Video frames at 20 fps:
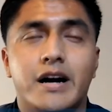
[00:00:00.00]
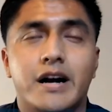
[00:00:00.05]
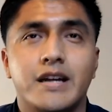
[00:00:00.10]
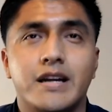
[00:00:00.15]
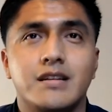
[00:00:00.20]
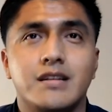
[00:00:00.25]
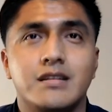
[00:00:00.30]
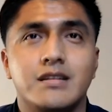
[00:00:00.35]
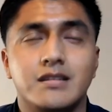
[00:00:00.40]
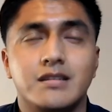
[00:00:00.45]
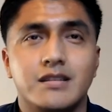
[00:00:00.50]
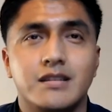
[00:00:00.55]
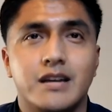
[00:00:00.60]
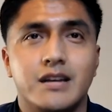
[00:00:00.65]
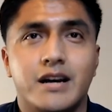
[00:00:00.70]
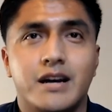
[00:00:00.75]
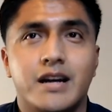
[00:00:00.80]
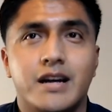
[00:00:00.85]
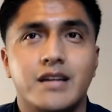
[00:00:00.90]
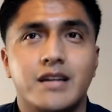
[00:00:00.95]
I
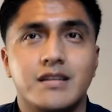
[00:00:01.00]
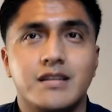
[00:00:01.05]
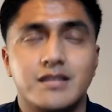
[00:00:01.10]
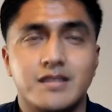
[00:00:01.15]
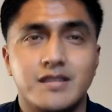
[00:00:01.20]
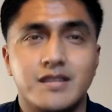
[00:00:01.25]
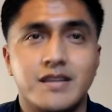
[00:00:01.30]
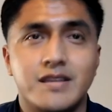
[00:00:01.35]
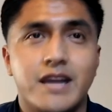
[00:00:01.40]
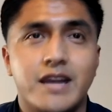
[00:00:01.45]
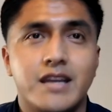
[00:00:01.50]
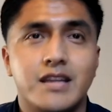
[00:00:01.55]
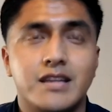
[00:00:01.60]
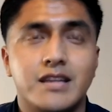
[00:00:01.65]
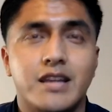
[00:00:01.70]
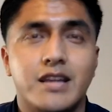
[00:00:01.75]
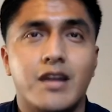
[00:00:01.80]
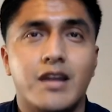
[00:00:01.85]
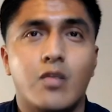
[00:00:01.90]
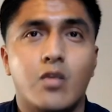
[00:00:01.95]
I decided
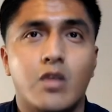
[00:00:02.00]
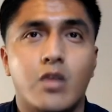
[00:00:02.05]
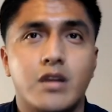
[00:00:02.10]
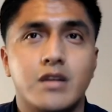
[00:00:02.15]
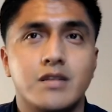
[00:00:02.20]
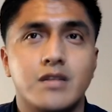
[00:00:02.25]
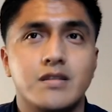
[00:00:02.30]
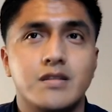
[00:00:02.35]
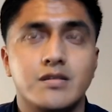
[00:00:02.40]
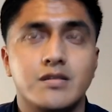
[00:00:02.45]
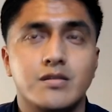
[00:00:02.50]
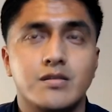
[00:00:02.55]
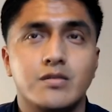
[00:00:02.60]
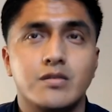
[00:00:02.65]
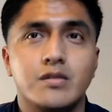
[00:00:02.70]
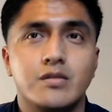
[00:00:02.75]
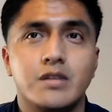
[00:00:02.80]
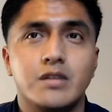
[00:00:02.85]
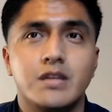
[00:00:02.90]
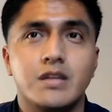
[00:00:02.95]
that I wanted
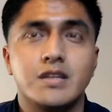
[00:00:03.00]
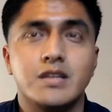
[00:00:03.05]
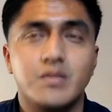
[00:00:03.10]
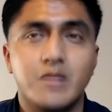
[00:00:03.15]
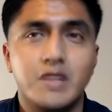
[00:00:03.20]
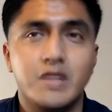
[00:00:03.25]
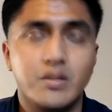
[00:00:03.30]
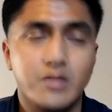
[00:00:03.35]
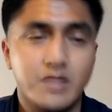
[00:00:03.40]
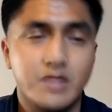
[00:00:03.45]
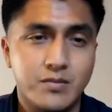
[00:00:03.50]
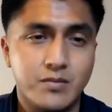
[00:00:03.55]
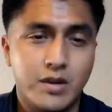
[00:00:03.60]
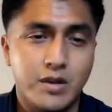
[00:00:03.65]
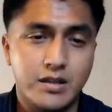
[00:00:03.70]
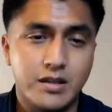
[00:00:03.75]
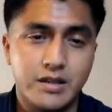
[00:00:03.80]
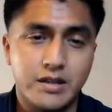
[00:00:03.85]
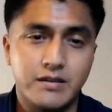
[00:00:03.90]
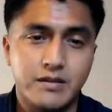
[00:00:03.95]
to spend the rest of my
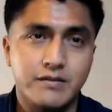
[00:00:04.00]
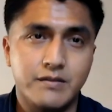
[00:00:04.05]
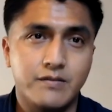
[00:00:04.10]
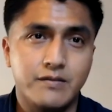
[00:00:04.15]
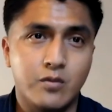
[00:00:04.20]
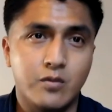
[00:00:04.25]
life